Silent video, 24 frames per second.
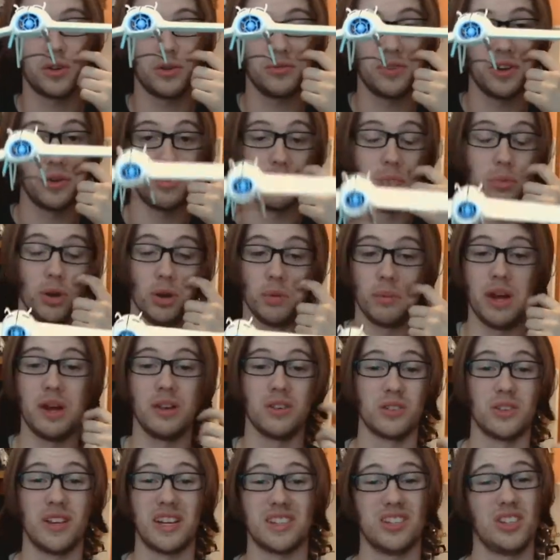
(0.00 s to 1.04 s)
fed up and pulled them out,
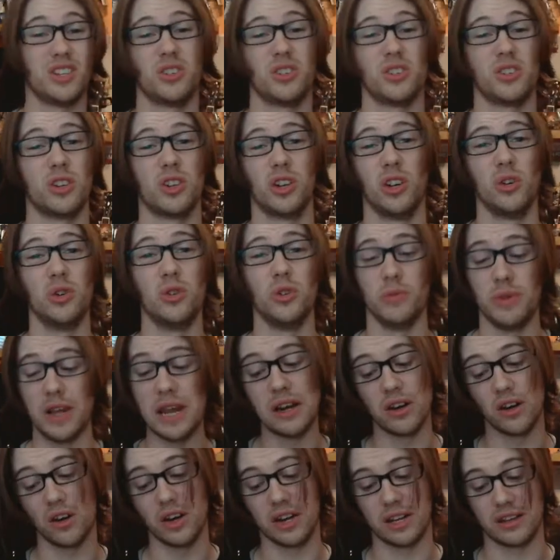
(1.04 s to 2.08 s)
so I actually just glued them in
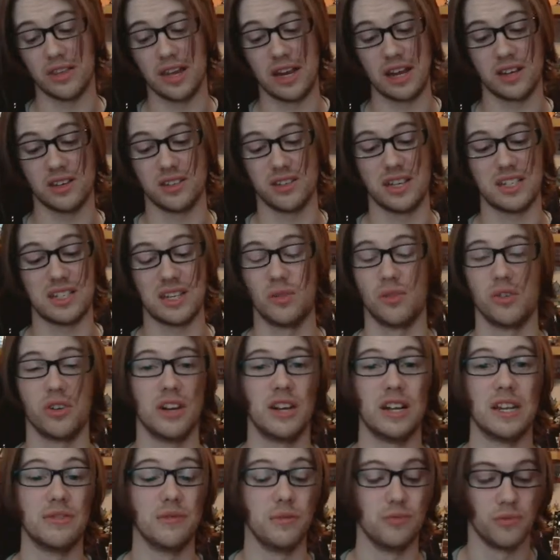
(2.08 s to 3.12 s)
like that, because that's how I'm going to
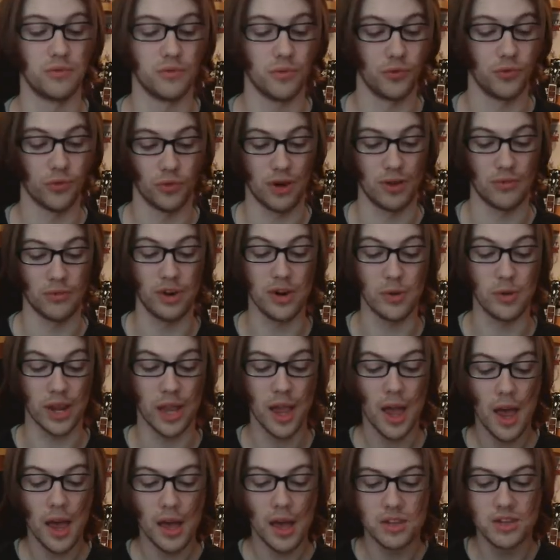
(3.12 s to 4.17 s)
leave them forever anyway.
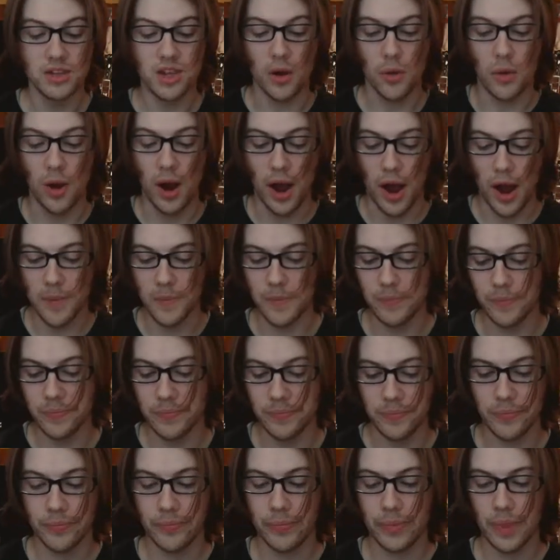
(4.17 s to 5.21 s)
So,
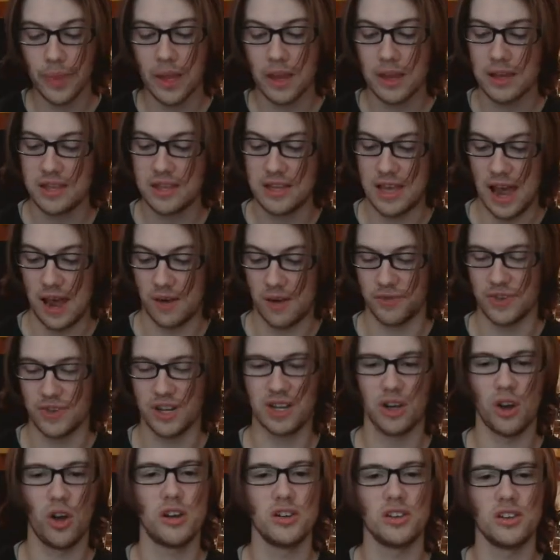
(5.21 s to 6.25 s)
yeah, the
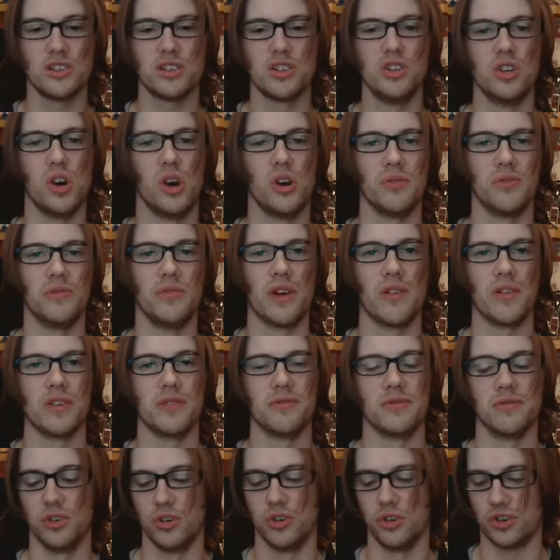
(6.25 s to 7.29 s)
glider's not very
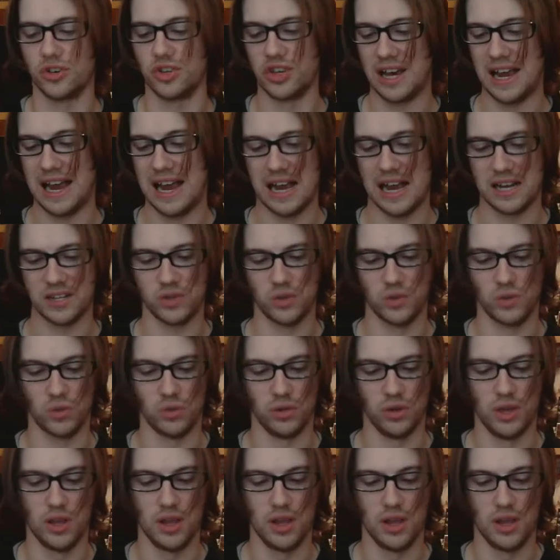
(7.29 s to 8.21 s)
flush at all,